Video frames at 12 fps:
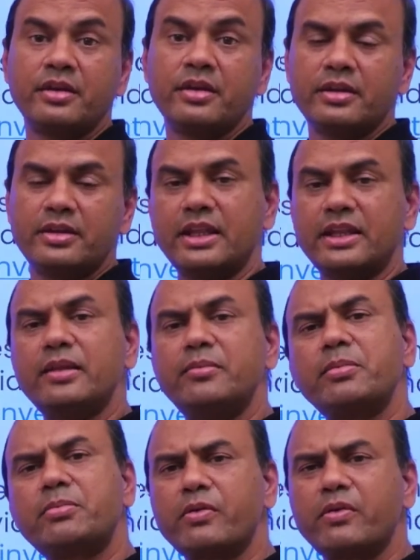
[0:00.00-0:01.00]
Then they'll be
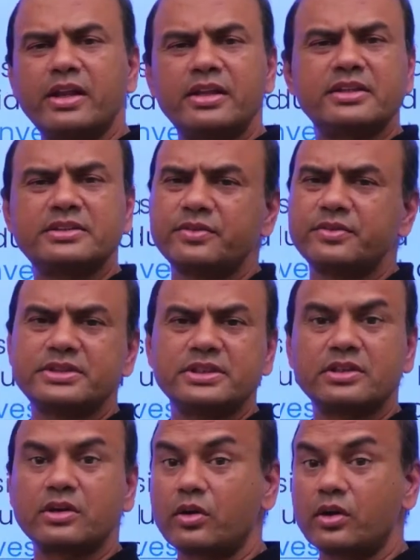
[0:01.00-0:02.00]
providing the services
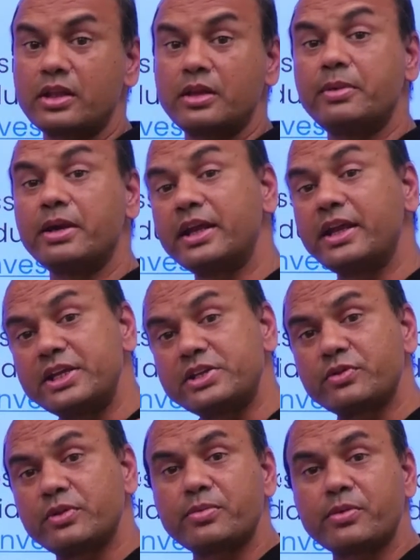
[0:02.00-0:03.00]
accordingly, but each
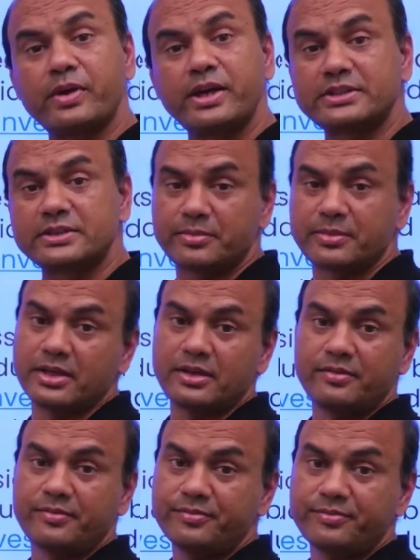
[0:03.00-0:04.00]
one provides something.
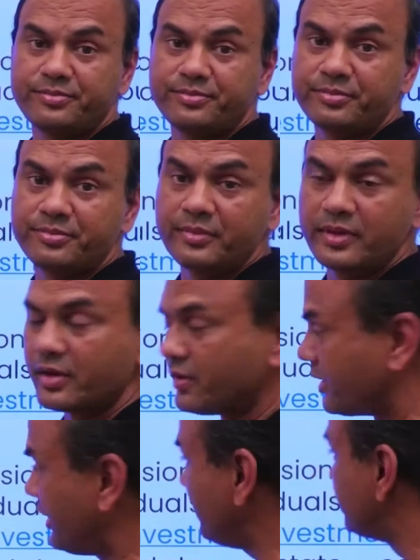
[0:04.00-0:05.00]
Okay?